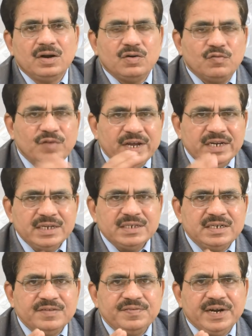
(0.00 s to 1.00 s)
Various
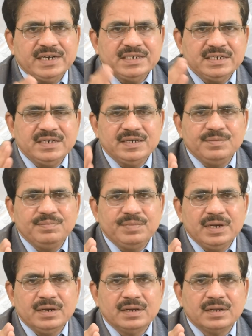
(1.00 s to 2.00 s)
defects in
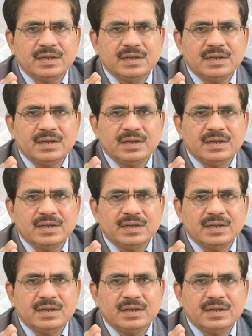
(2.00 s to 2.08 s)
timber